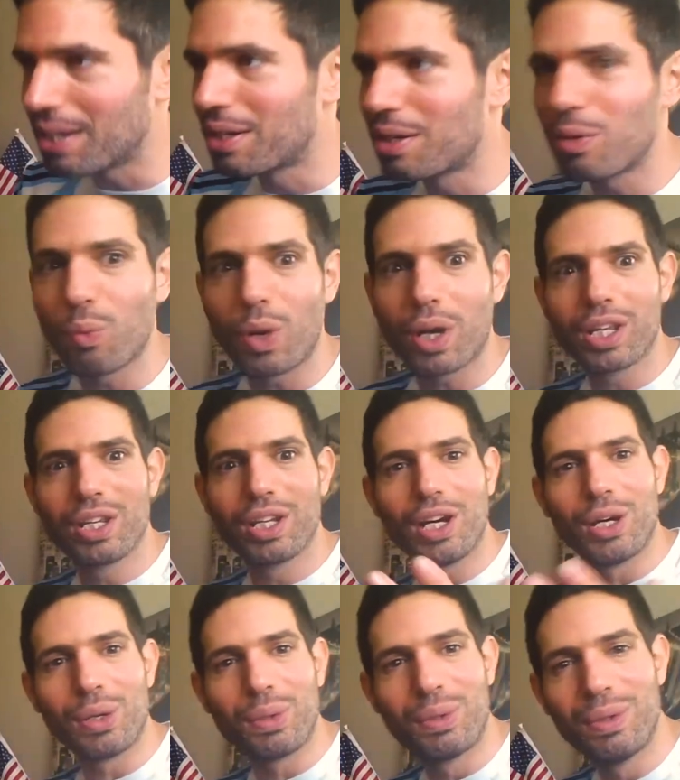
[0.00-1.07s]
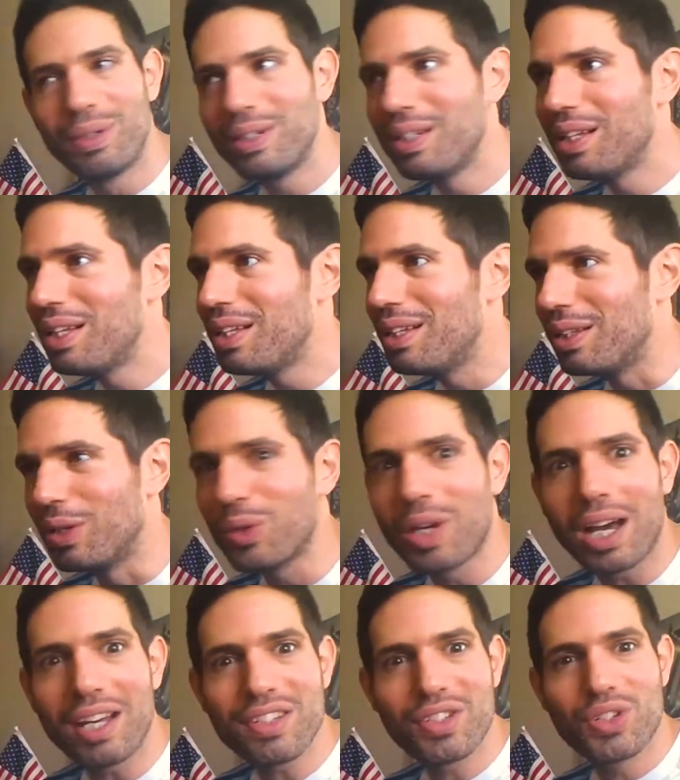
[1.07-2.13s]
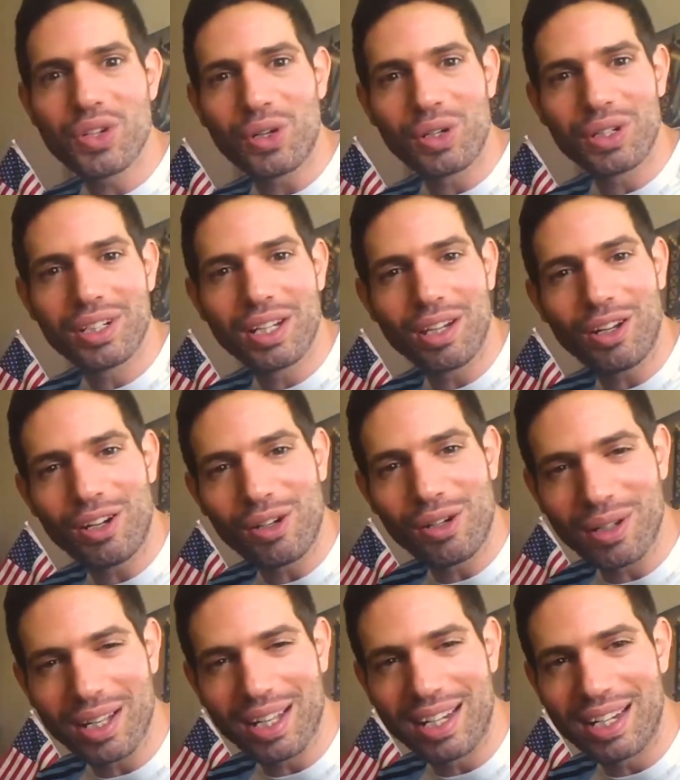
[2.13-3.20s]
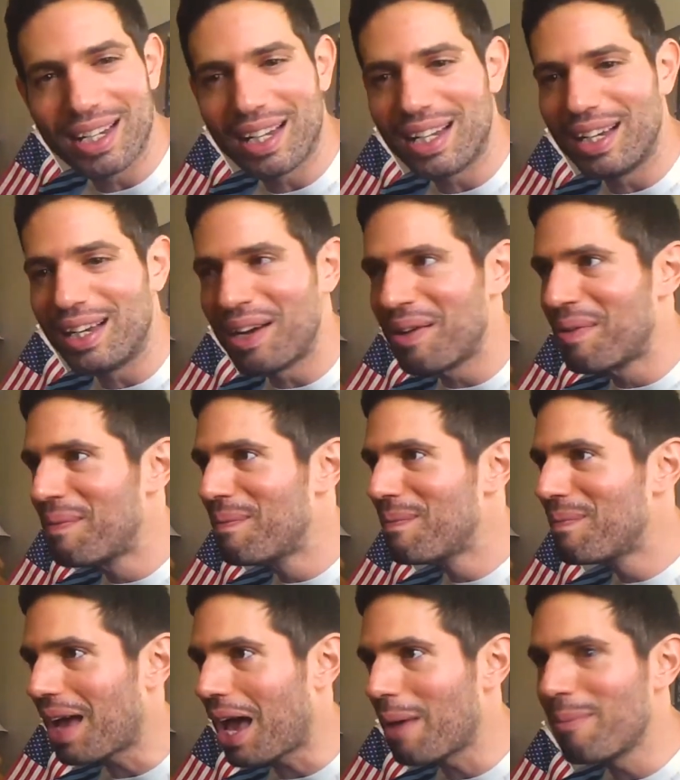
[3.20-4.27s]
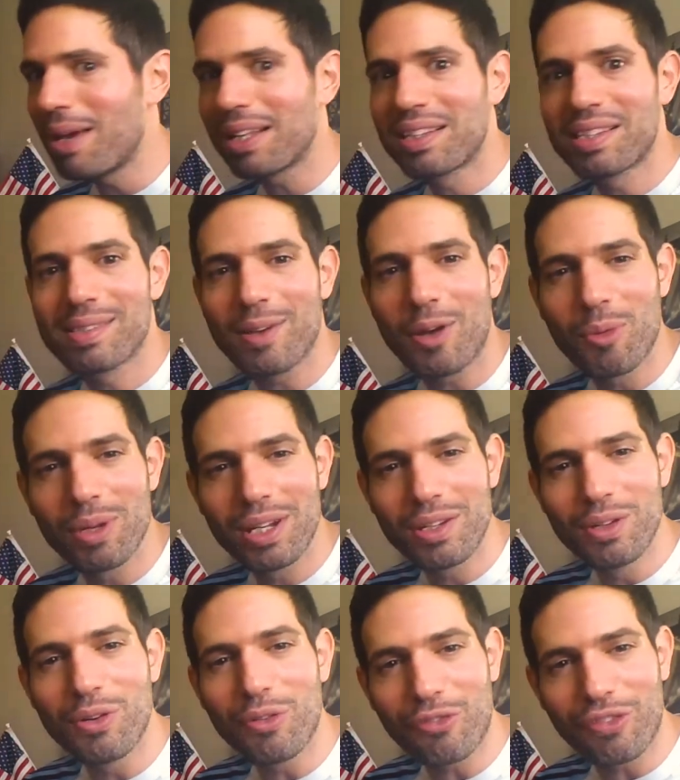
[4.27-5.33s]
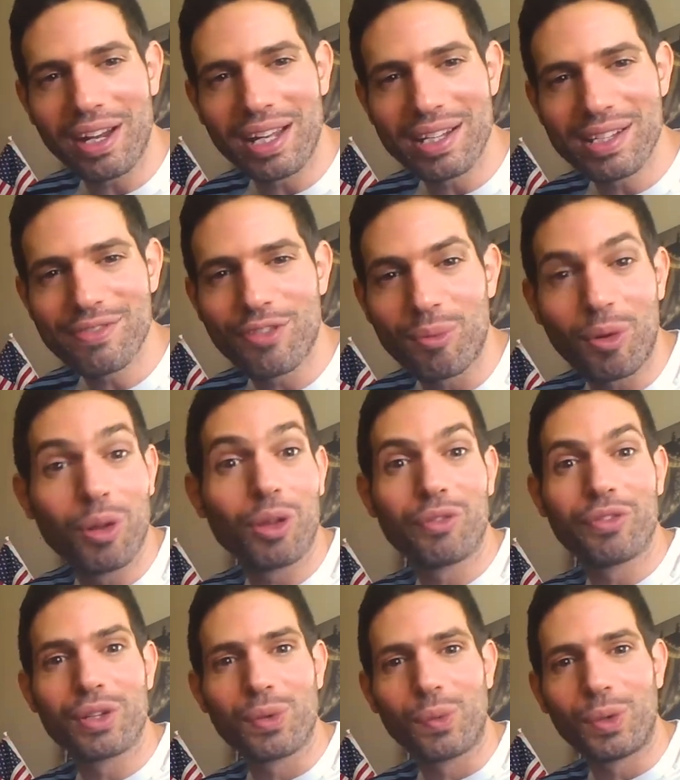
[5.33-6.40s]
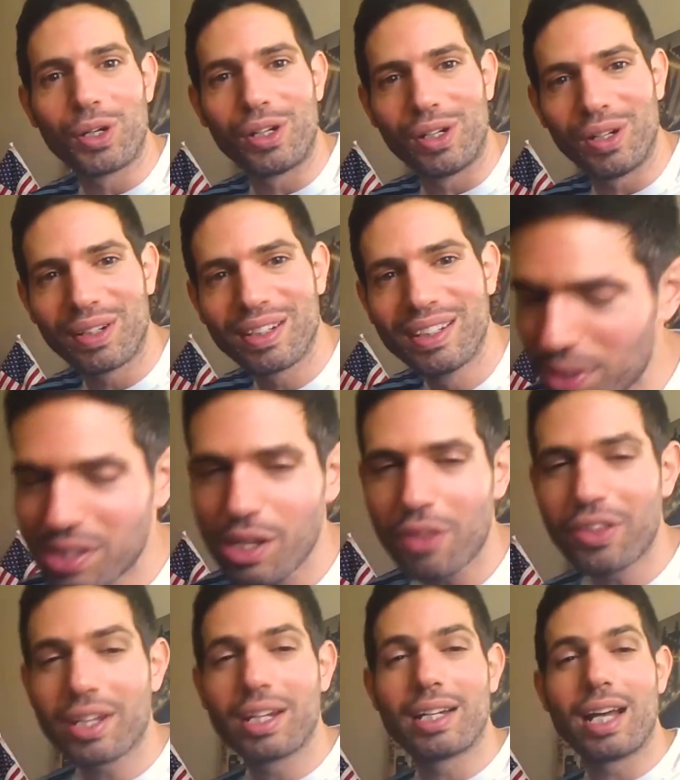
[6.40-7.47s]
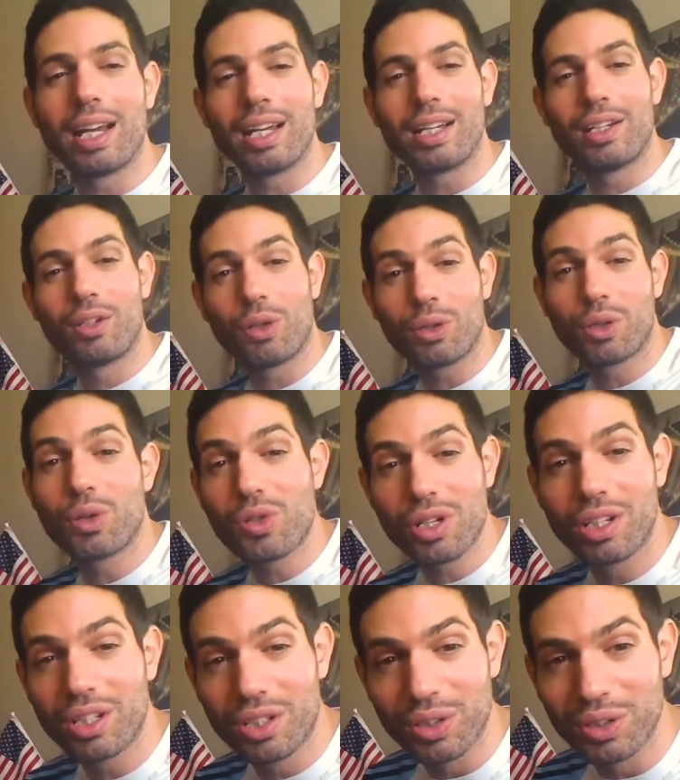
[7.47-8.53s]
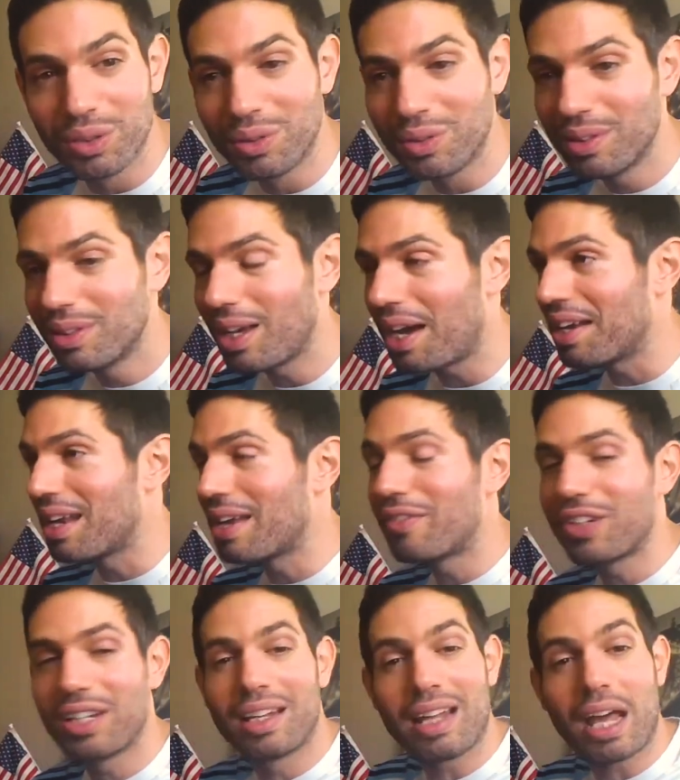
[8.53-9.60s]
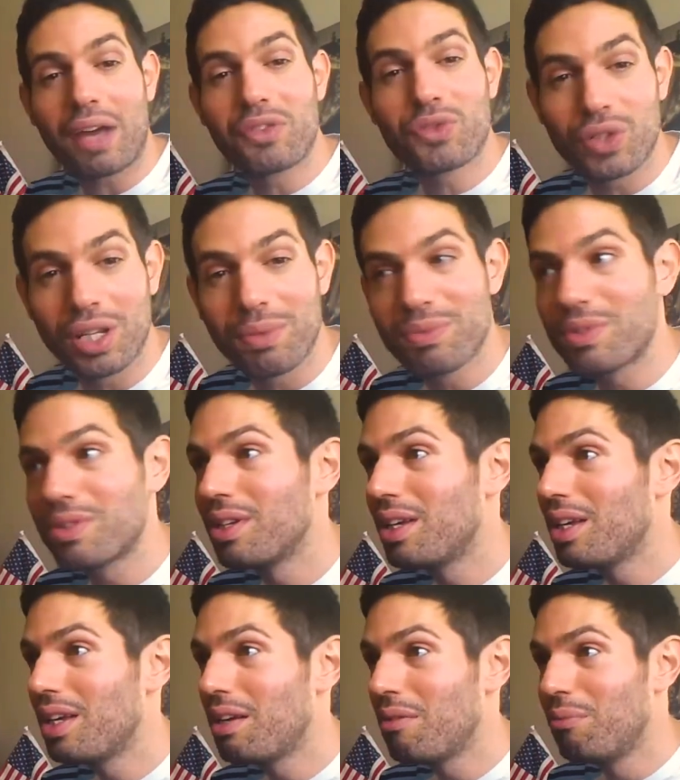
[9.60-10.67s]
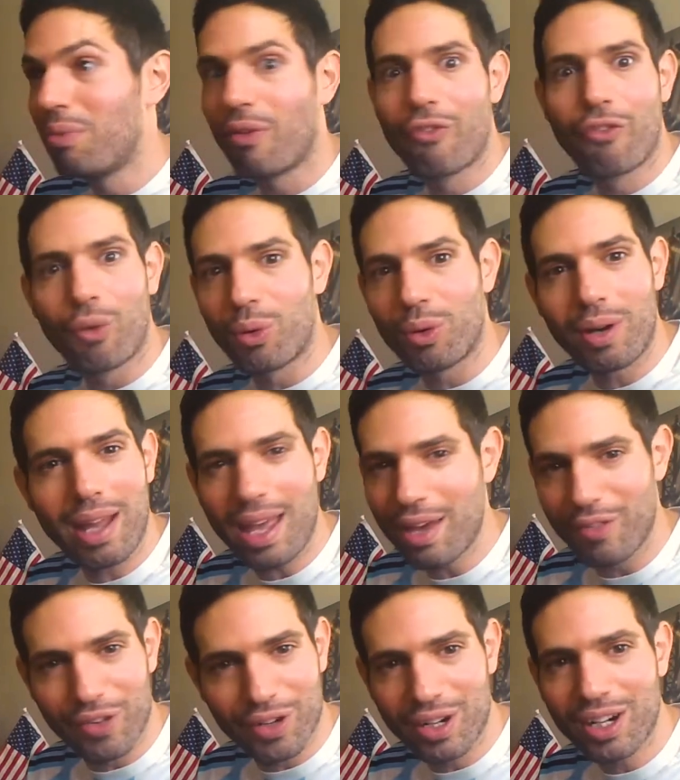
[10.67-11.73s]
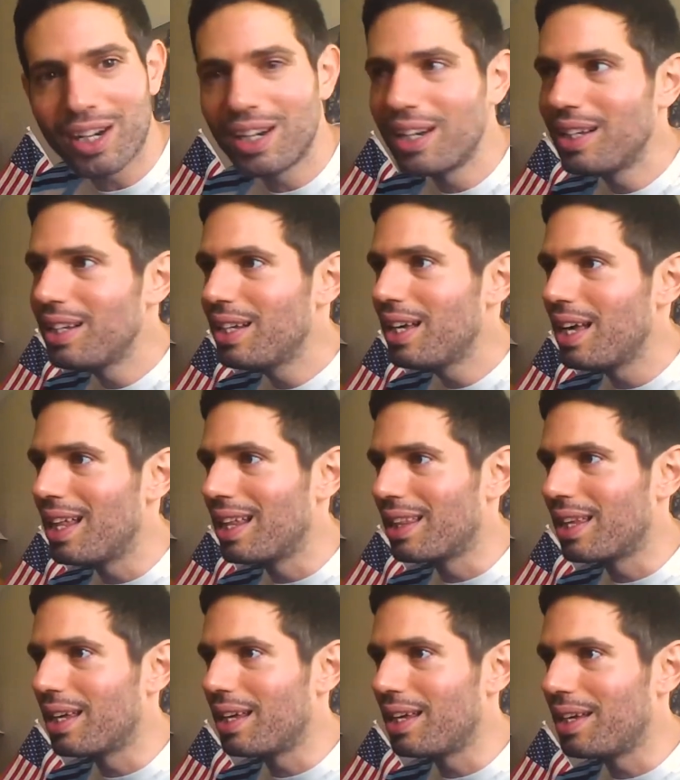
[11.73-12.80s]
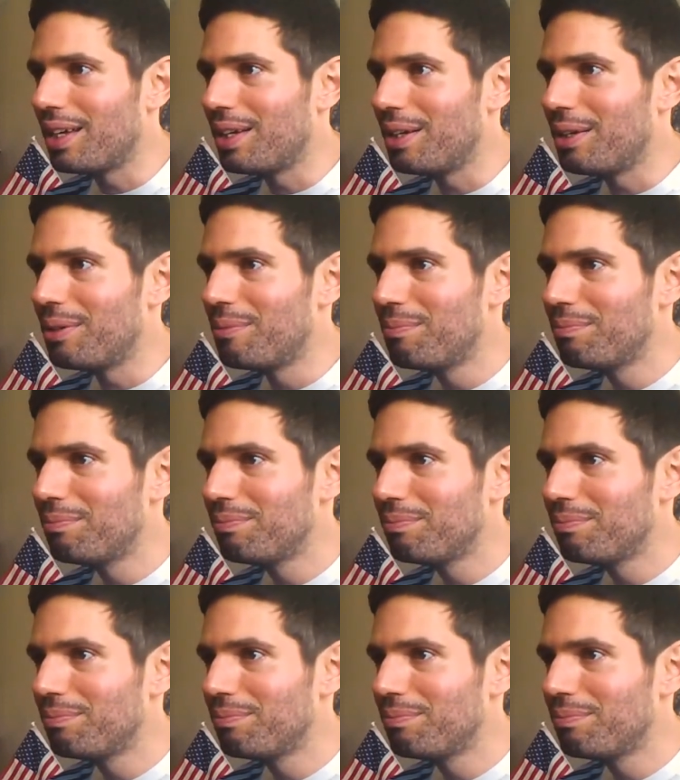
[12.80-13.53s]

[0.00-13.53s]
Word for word: and what do you know? You guys joined along, and uh, I met so many new friends from all over the world with something that I don't usually do. I never did live streams before ever, and the uh,